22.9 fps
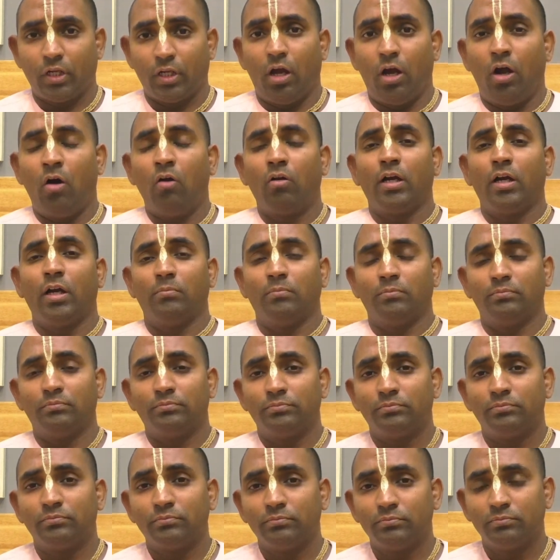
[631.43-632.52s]
How come
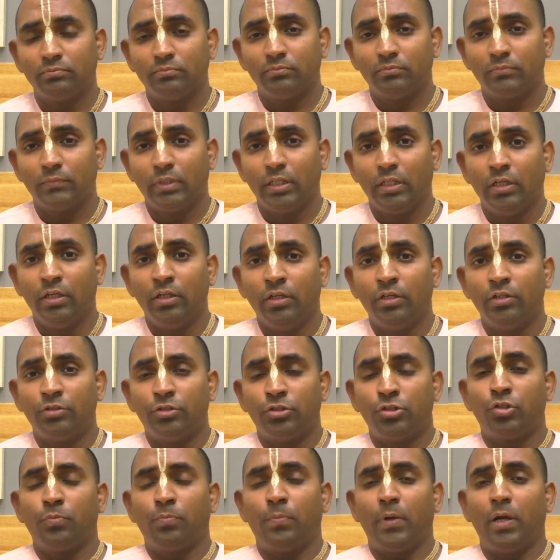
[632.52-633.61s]

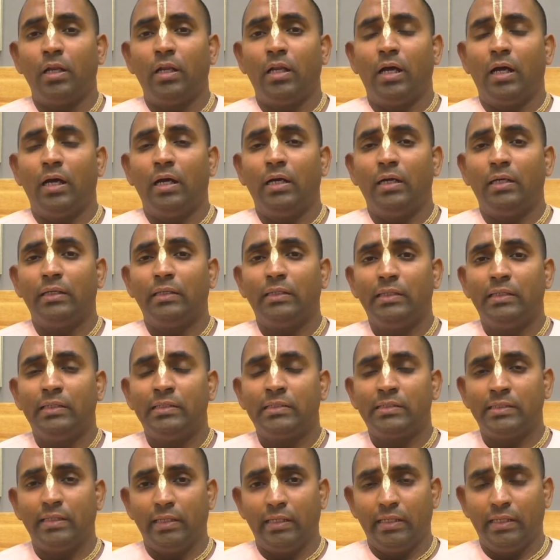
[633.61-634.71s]
Shishupala
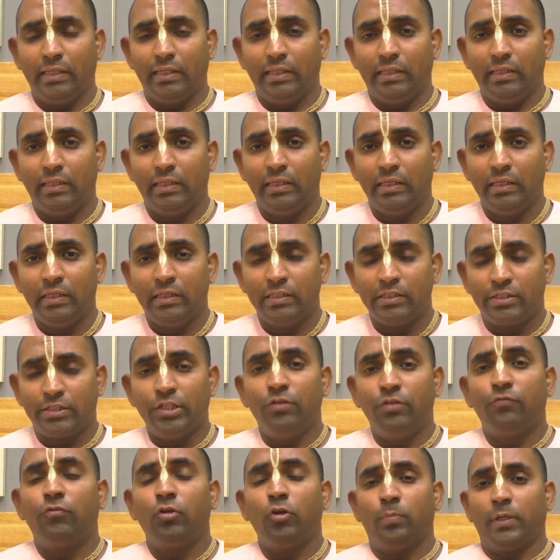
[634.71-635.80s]
is a
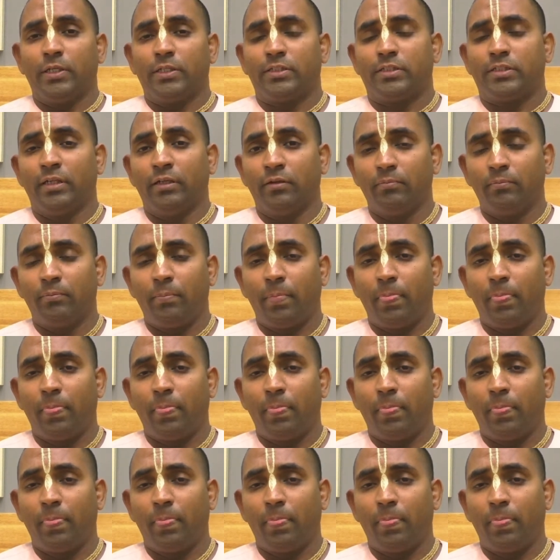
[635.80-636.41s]
sinful person?